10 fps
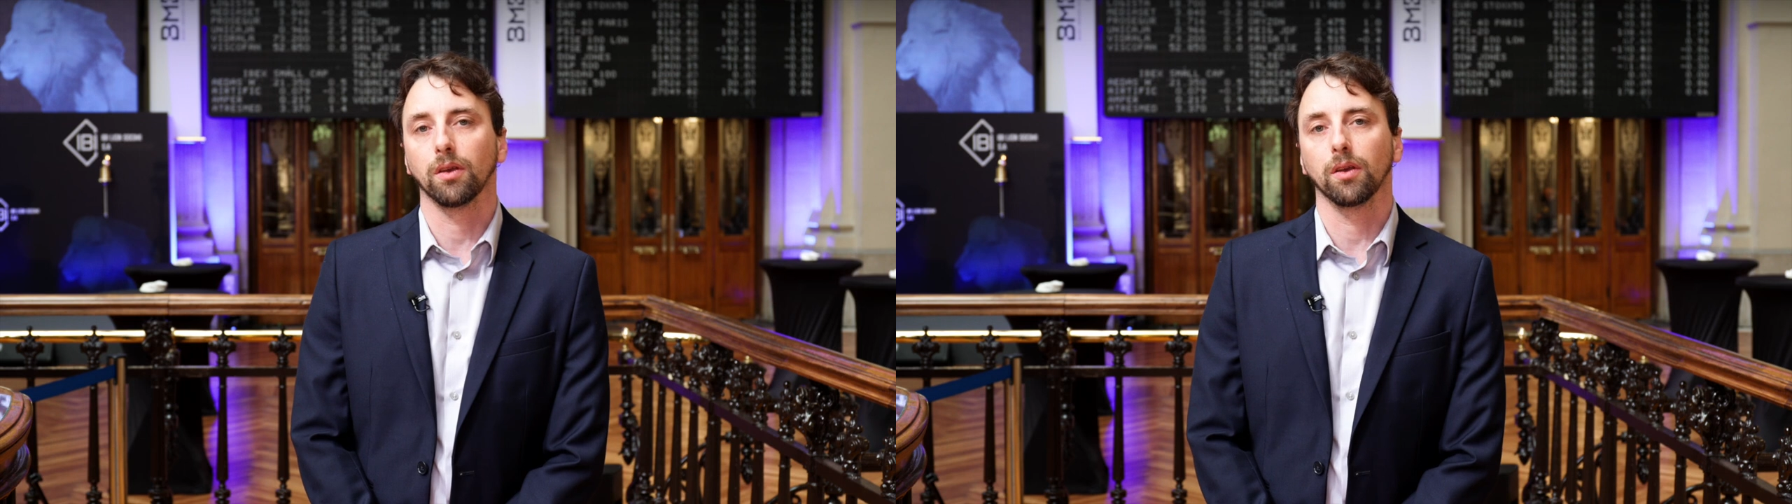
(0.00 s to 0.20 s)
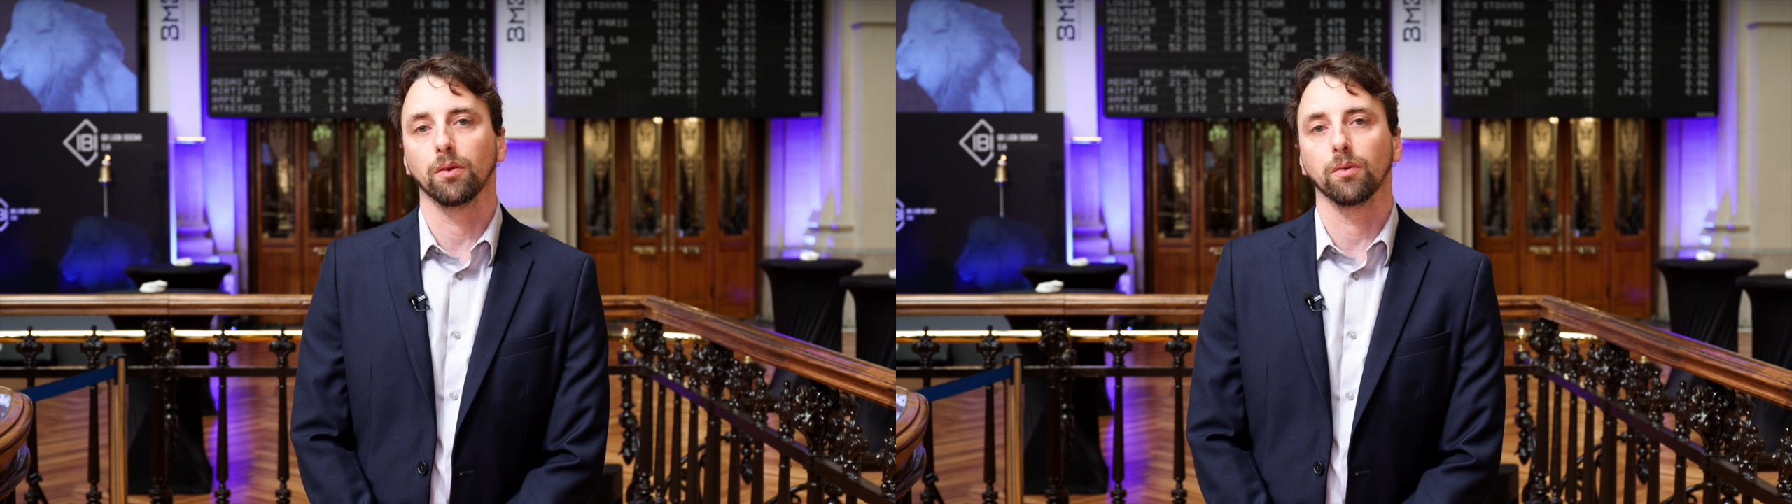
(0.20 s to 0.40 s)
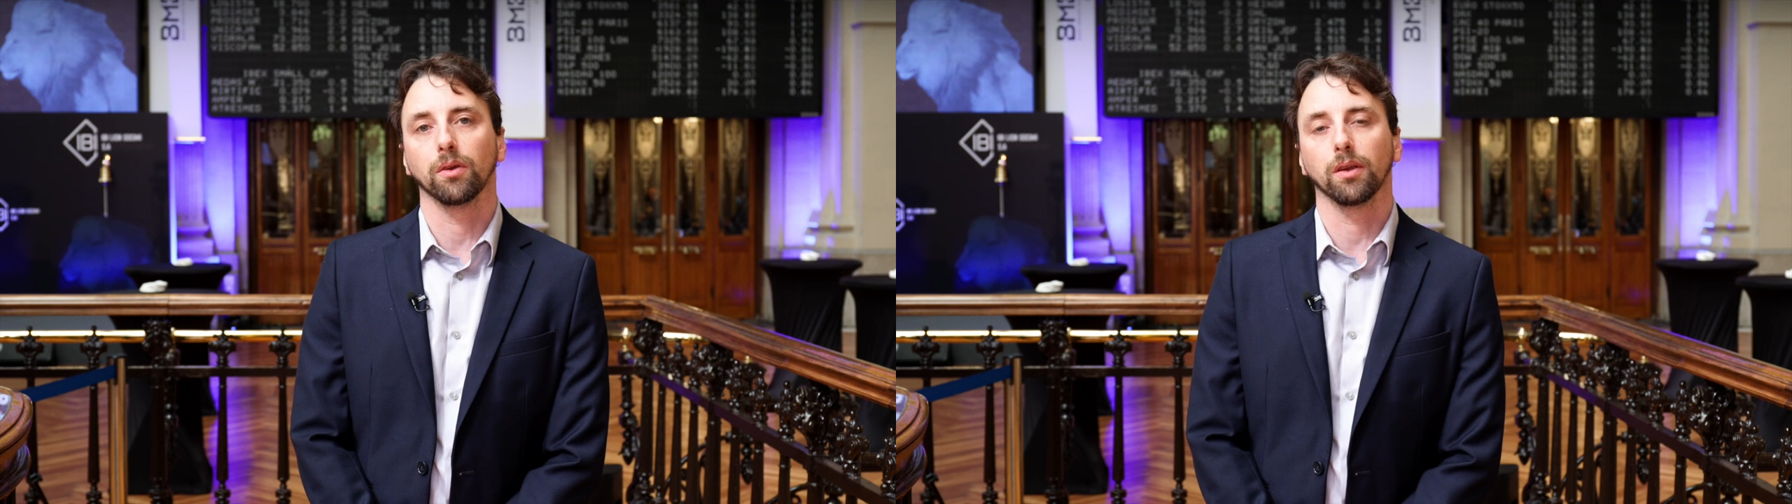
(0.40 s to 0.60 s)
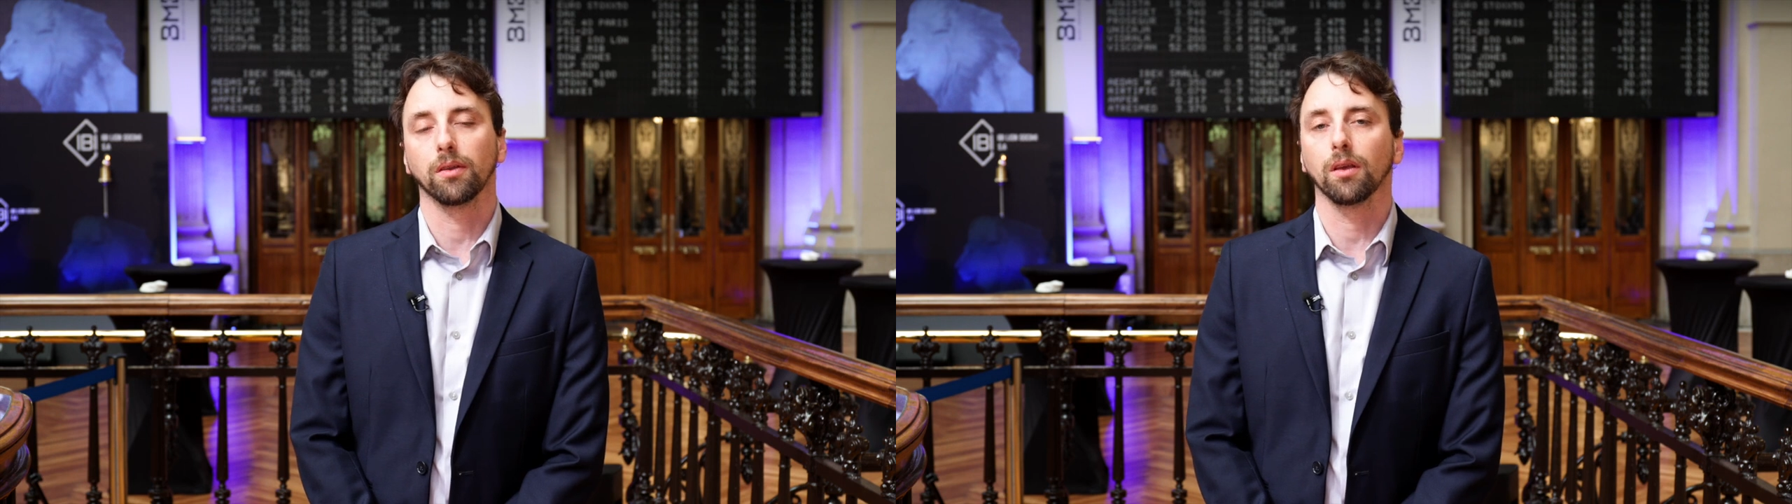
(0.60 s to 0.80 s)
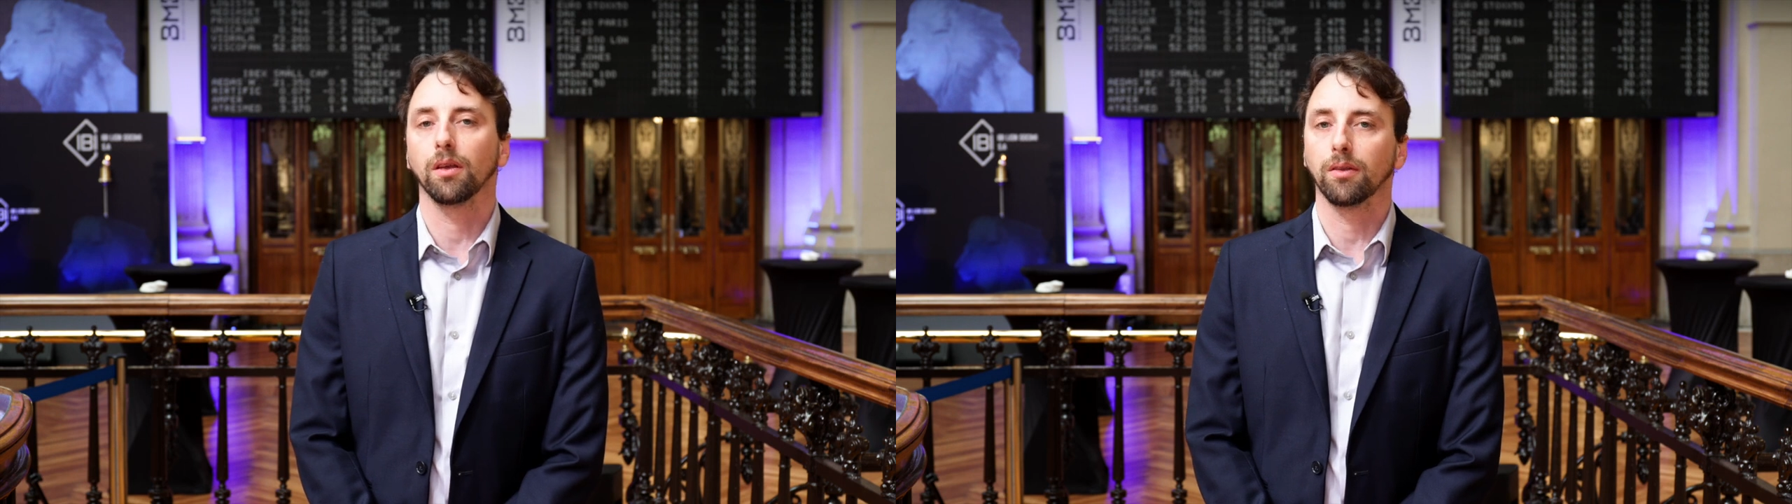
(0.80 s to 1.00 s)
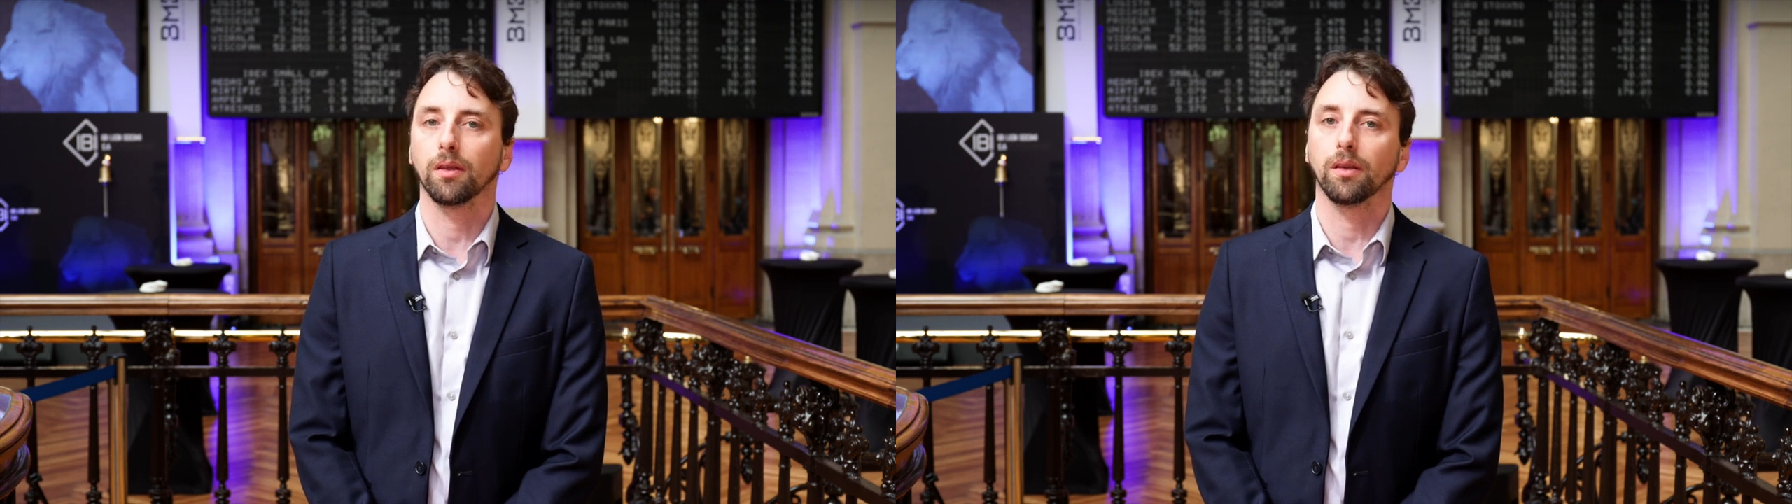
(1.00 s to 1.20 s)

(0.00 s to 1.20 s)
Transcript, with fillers: uh, it's, it's,